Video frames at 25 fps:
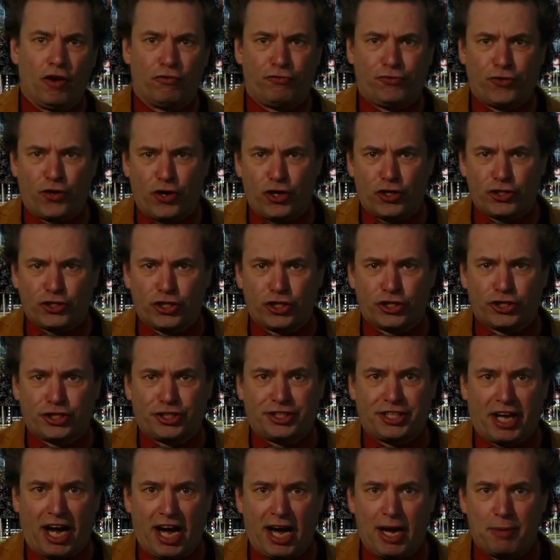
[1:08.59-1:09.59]
versus
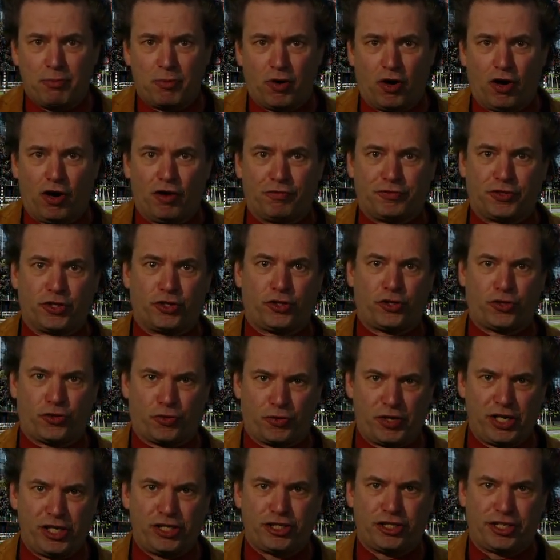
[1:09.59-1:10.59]
time of the
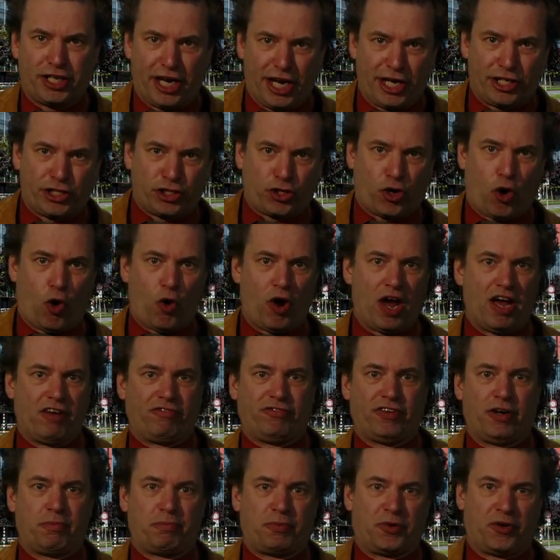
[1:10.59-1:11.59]
three-stage
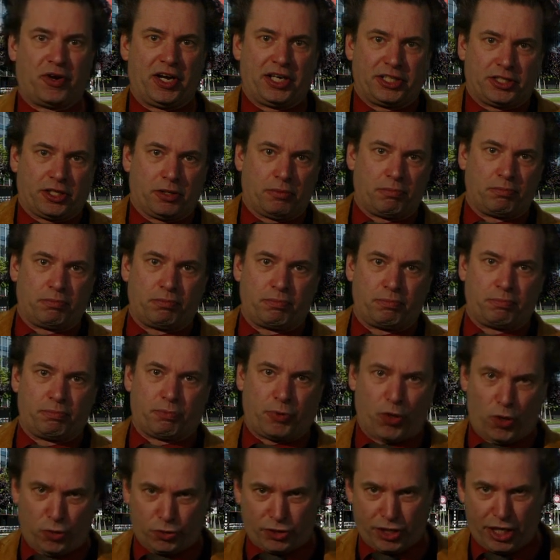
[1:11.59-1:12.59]
co-evaporation
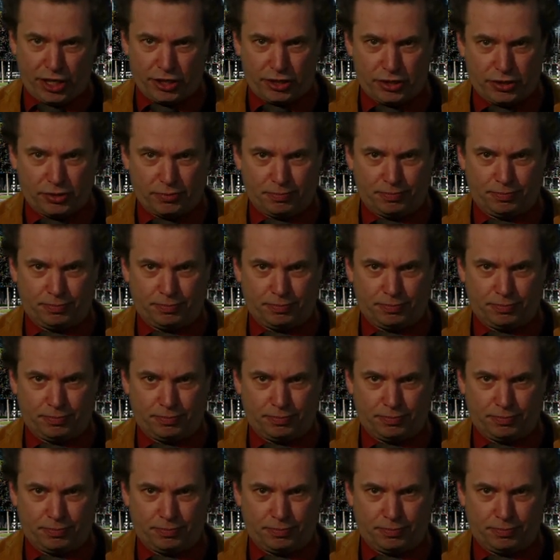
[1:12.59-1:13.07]
process.